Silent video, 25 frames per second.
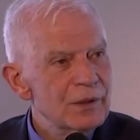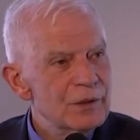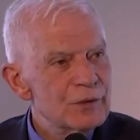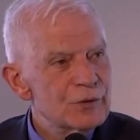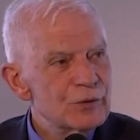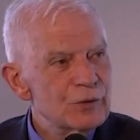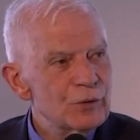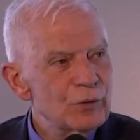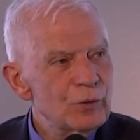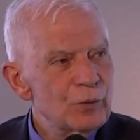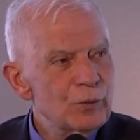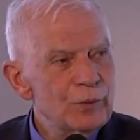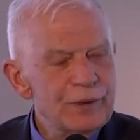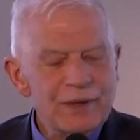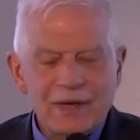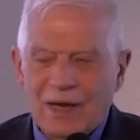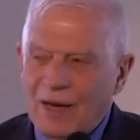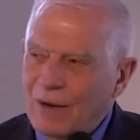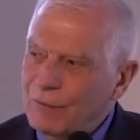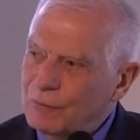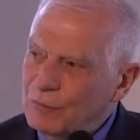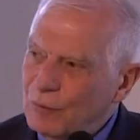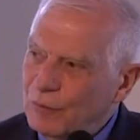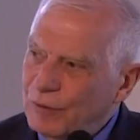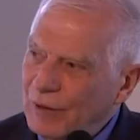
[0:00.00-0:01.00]
So we
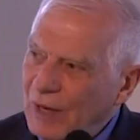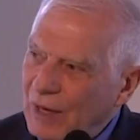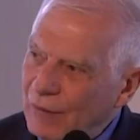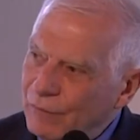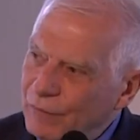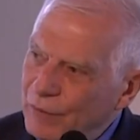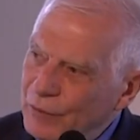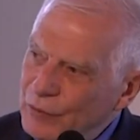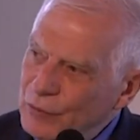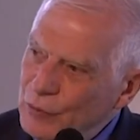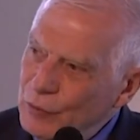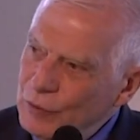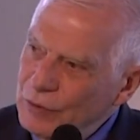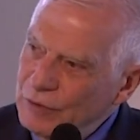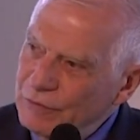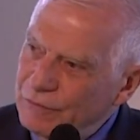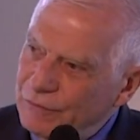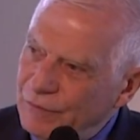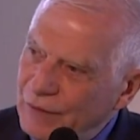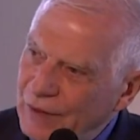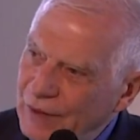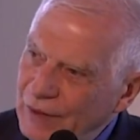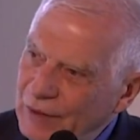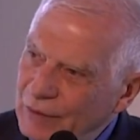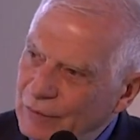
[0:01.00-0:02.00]
have to have a
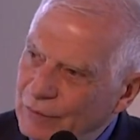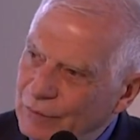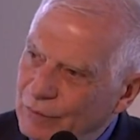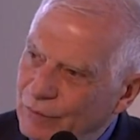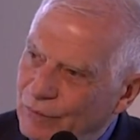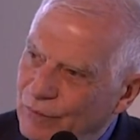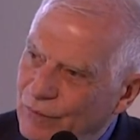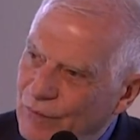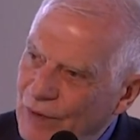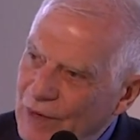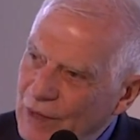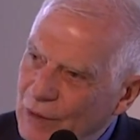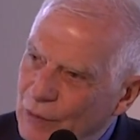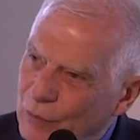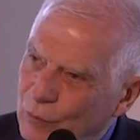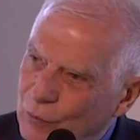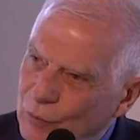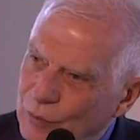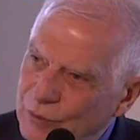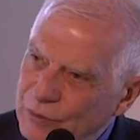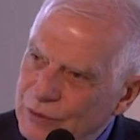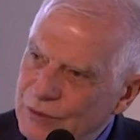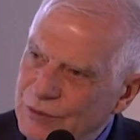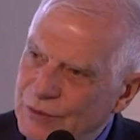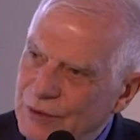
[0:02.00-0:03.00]
unified
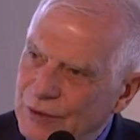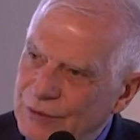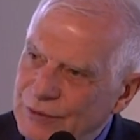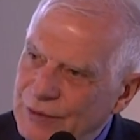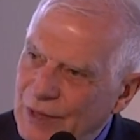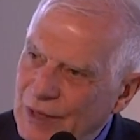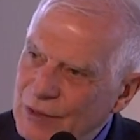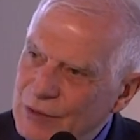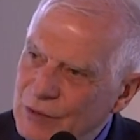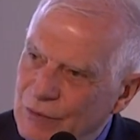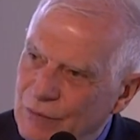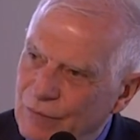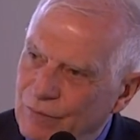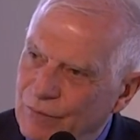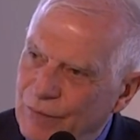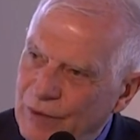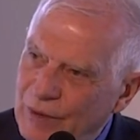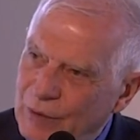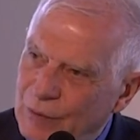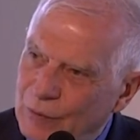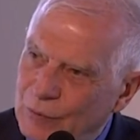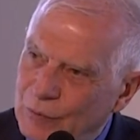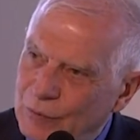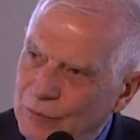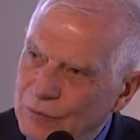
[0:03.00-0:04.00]
view, a strategic
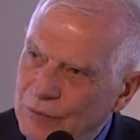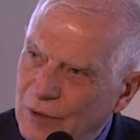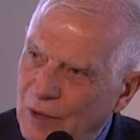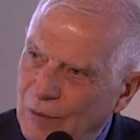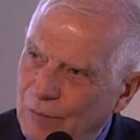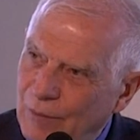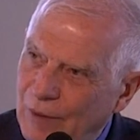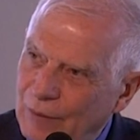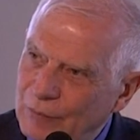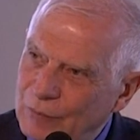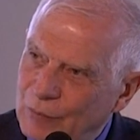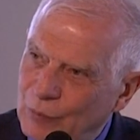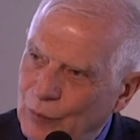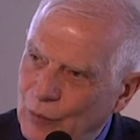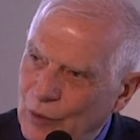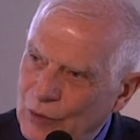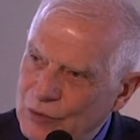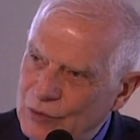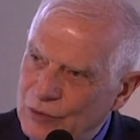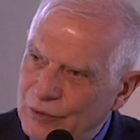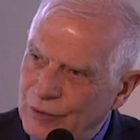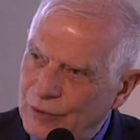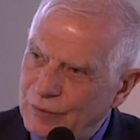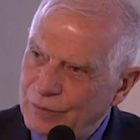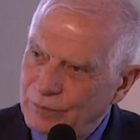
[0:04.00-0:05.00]
view about
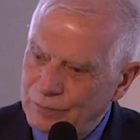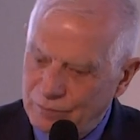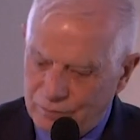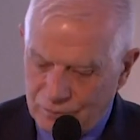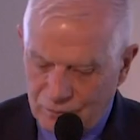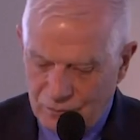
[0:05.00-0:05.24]
Russia.